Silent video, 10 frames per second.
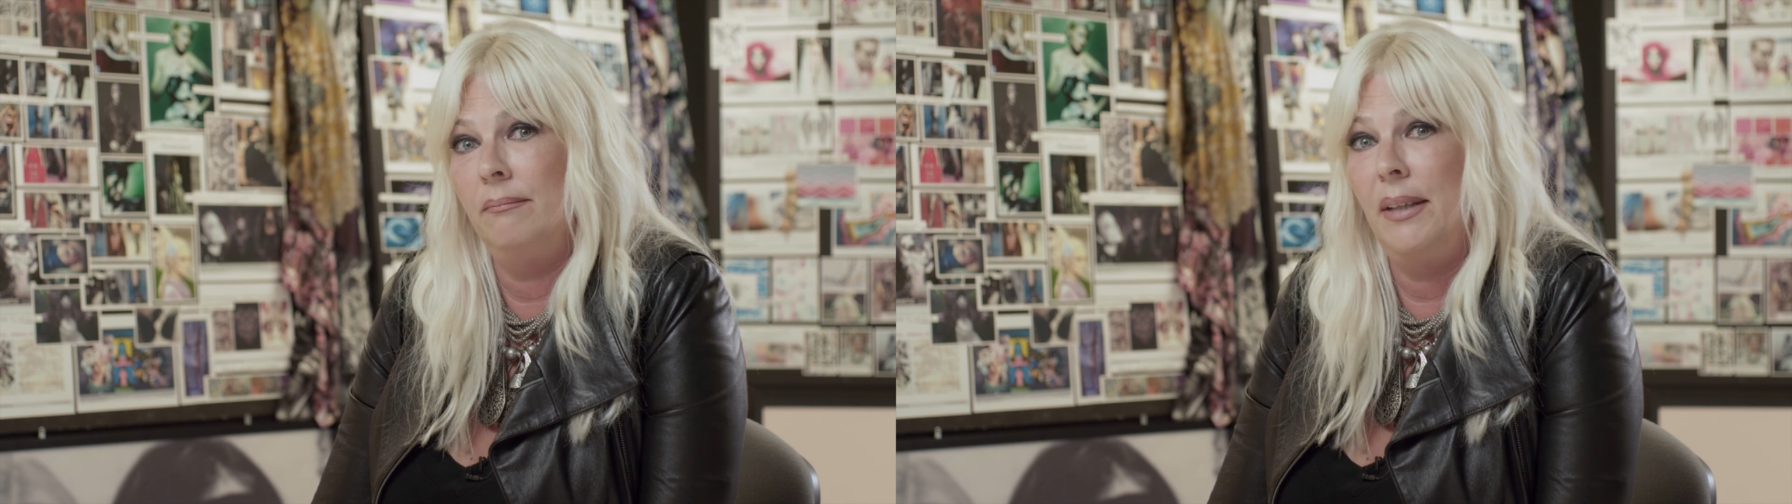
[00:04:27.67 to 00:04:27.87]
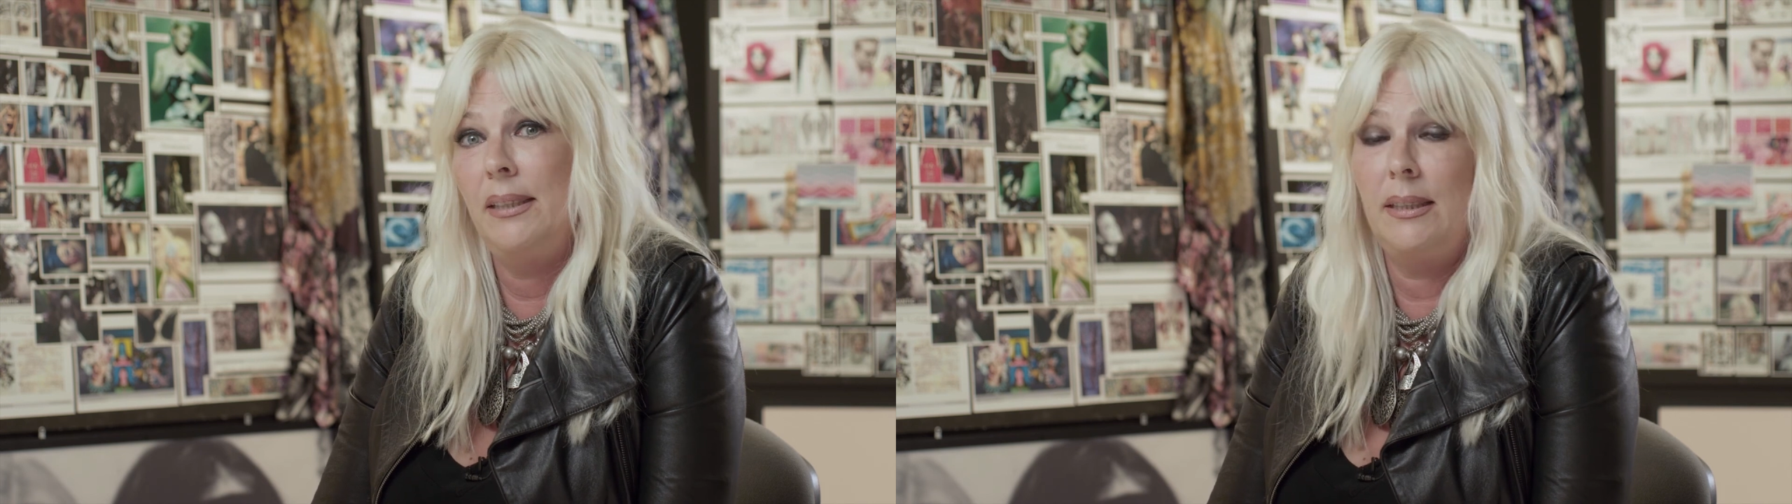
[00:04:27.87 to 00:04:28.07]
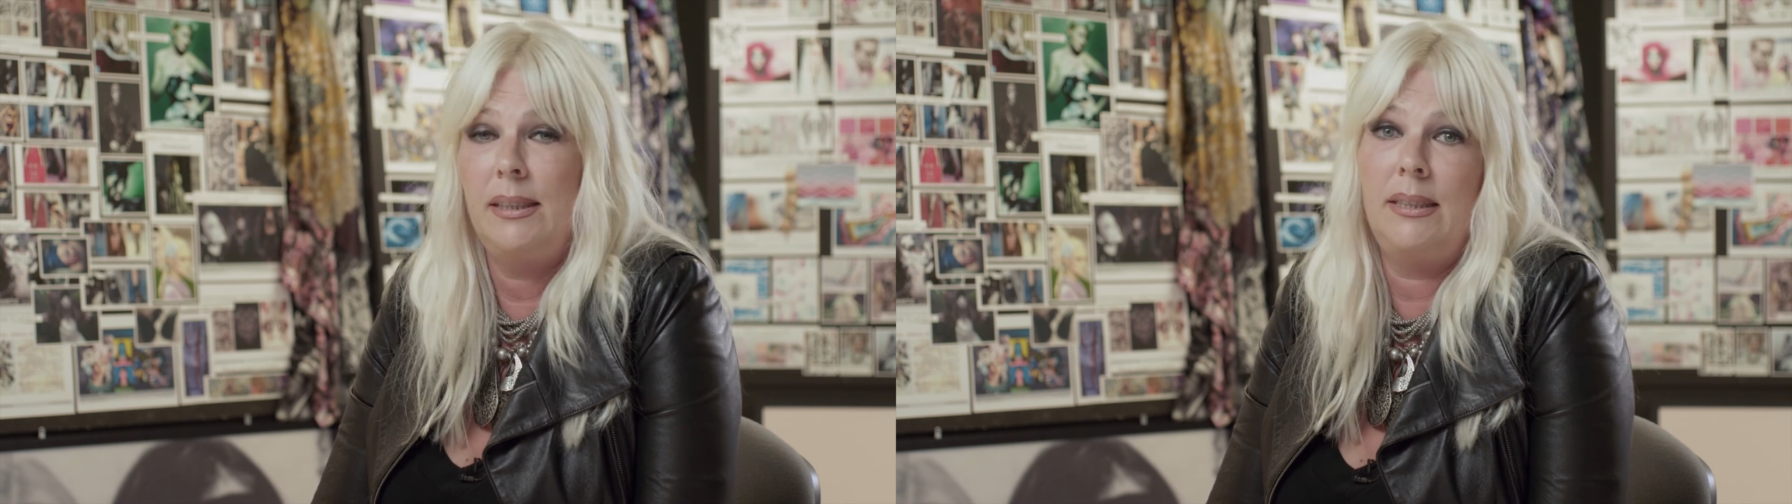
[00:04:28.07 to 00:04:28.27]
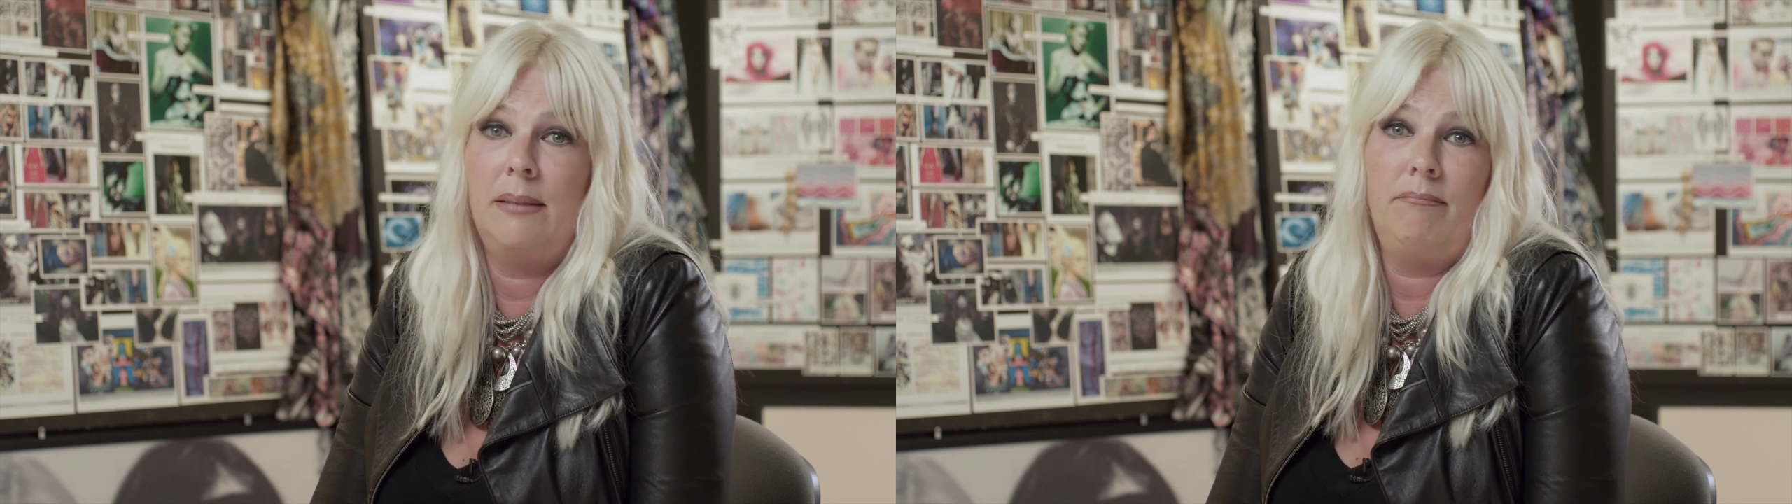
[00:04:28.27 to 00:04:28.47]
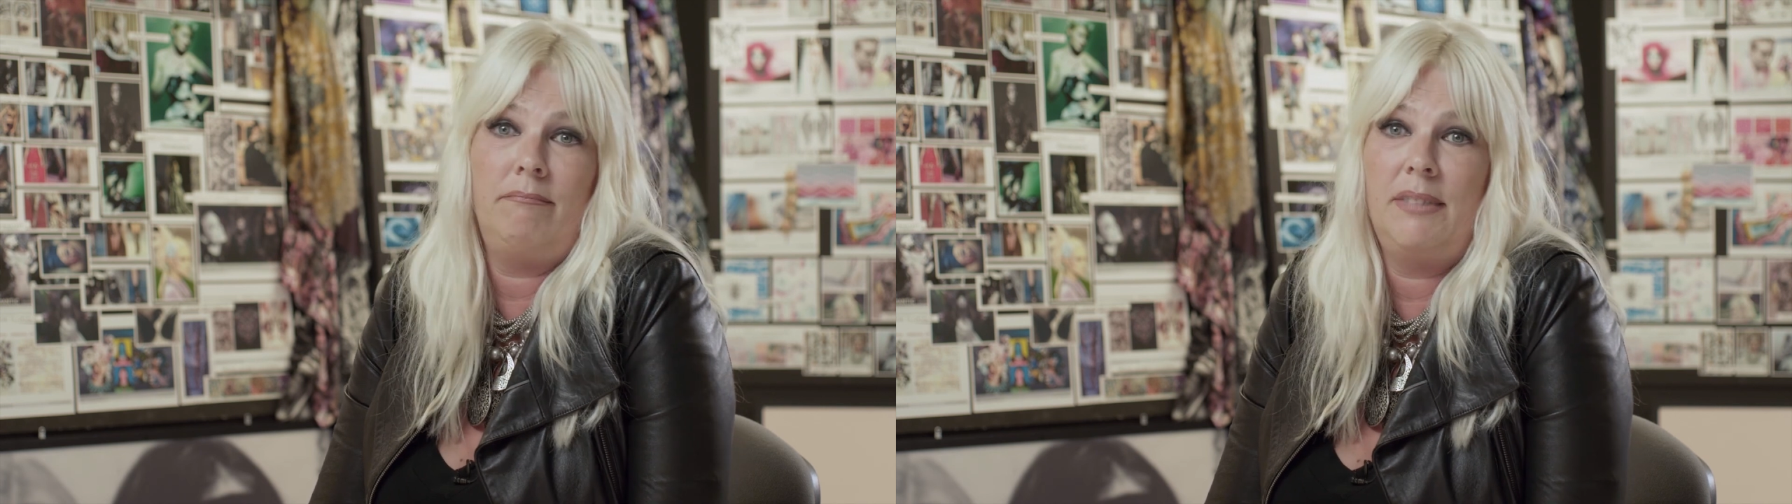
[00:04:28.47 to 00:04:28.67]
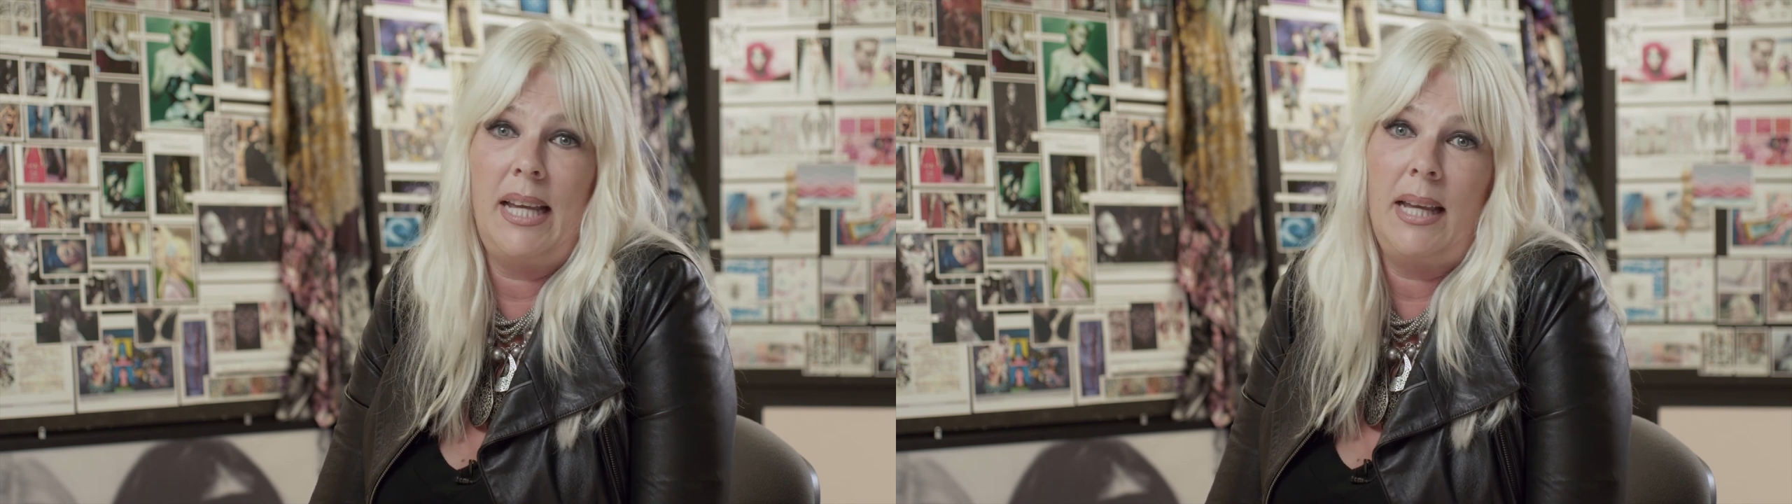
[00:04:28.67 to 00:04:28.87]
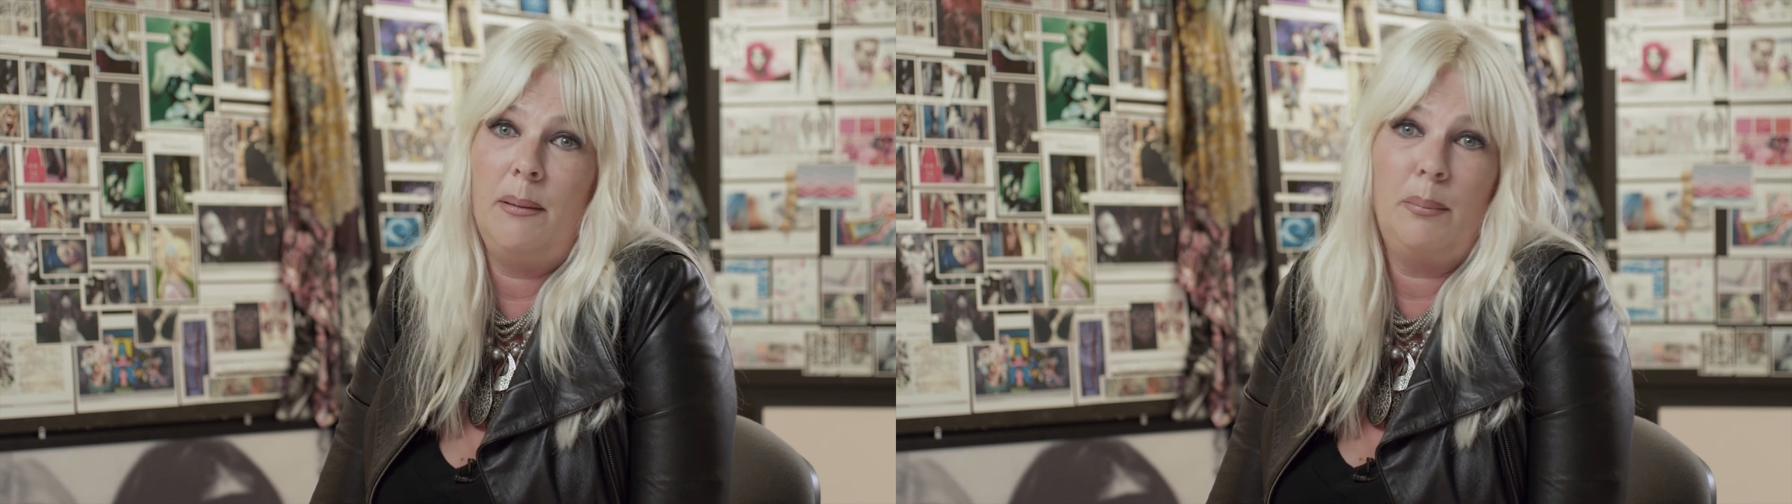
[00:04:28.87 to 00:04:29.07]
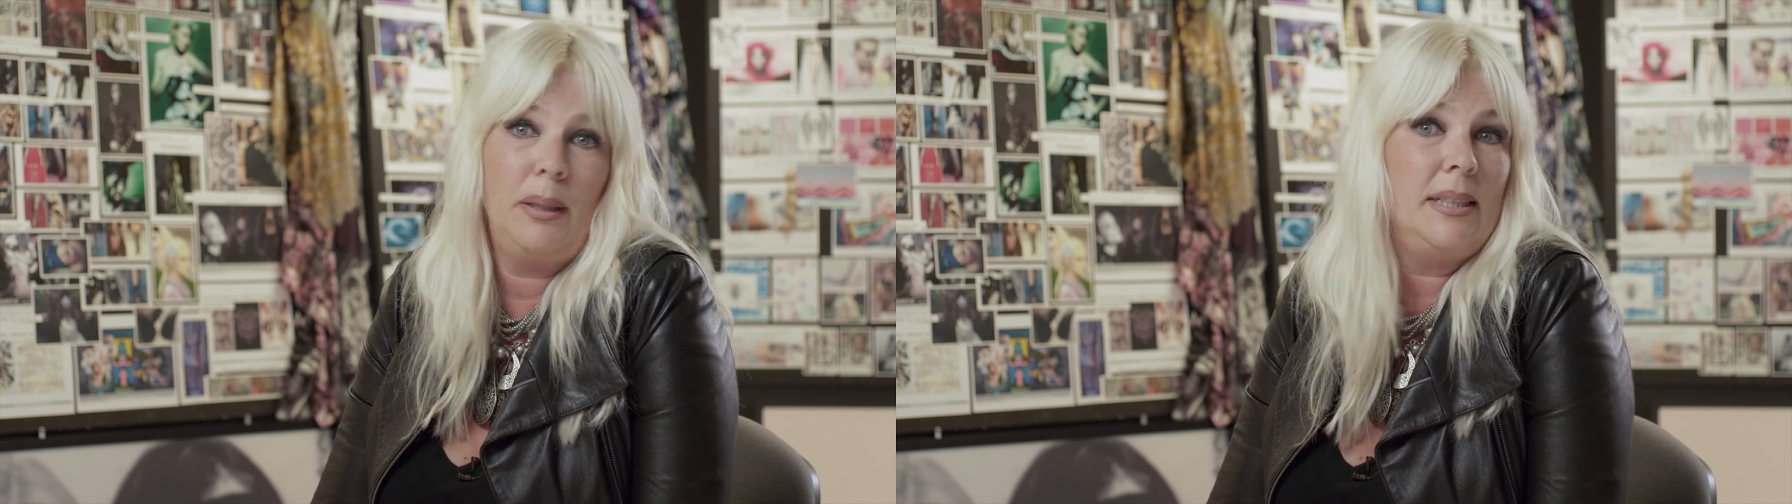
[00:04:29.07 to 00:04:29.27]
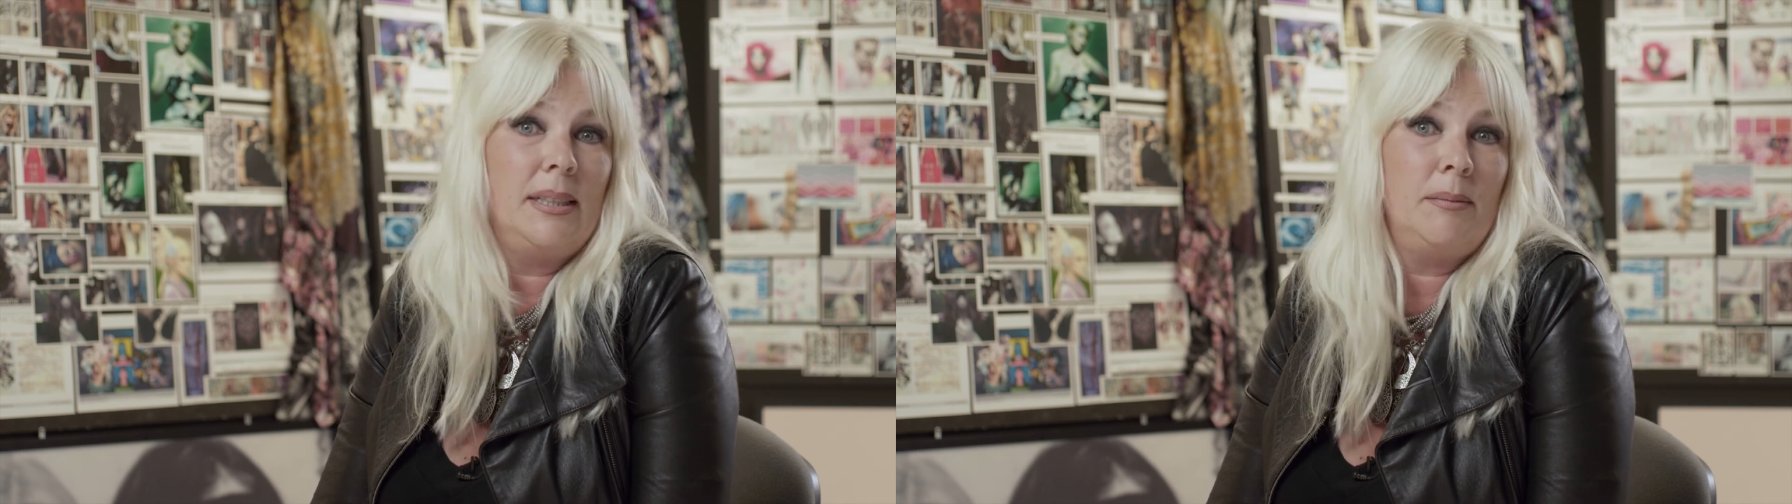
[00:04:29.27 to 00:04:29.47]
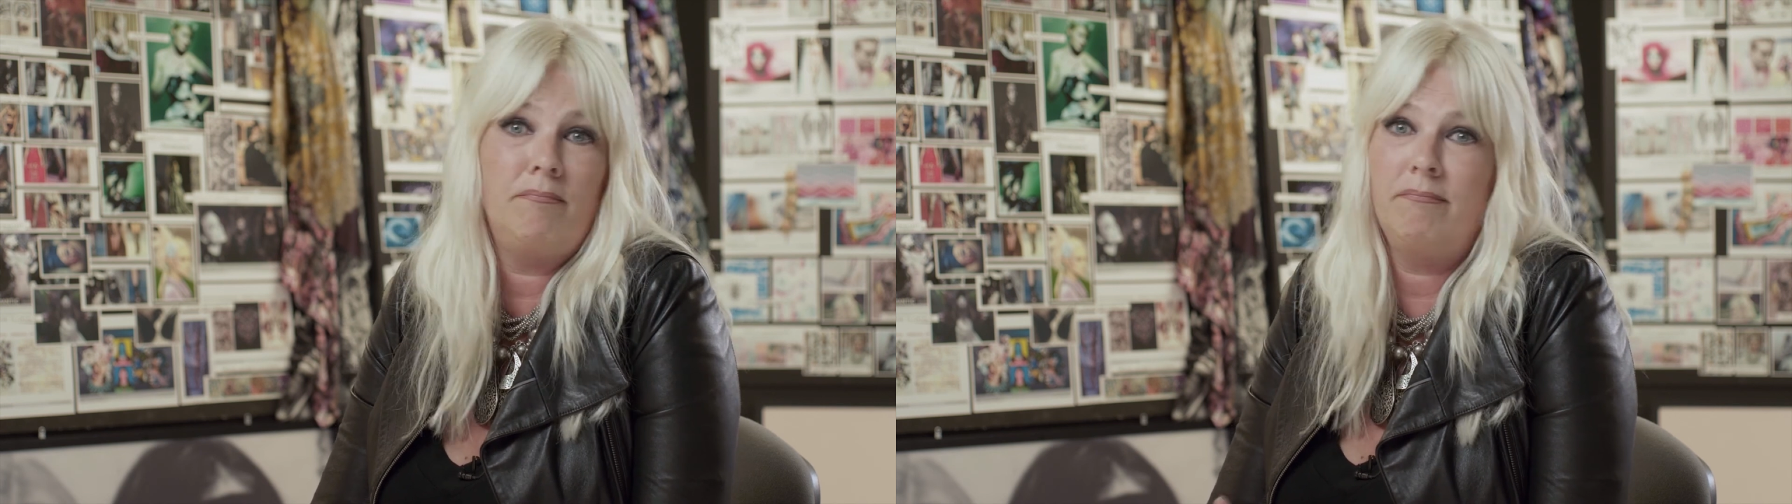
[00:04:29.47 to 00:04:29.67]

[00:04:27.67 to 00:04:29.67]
basically saying, please,